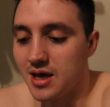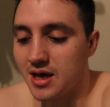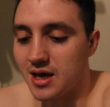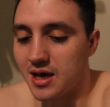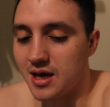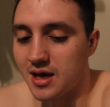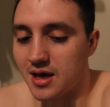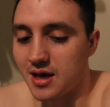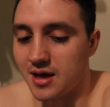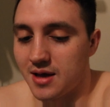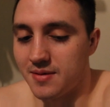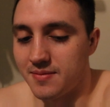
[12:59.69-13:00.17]

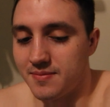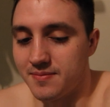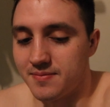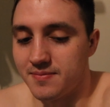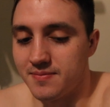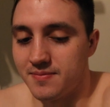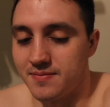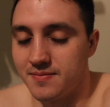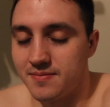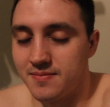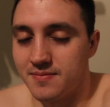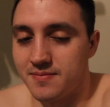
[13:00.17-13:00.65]

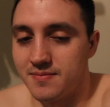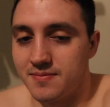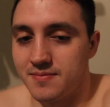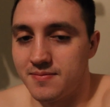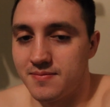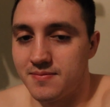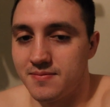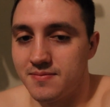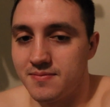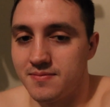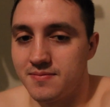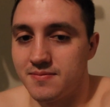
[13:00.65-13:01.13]
um,
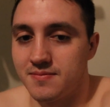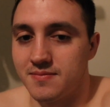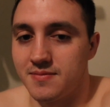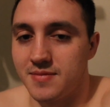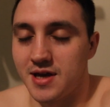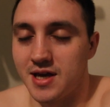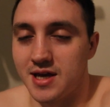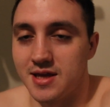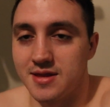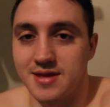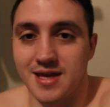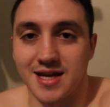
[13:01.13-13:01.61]

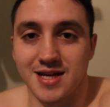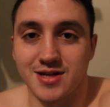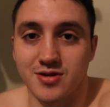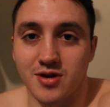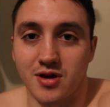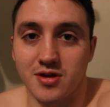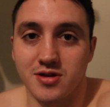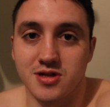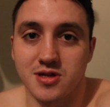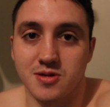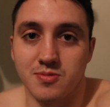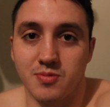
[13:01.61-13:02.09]
and thanks
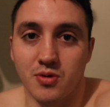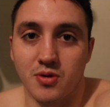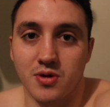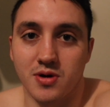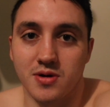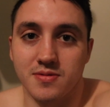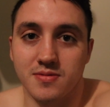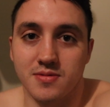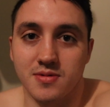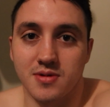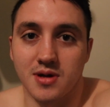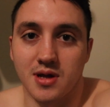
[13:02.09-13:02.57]
for all the
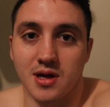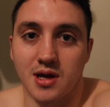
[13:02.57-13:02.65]
support.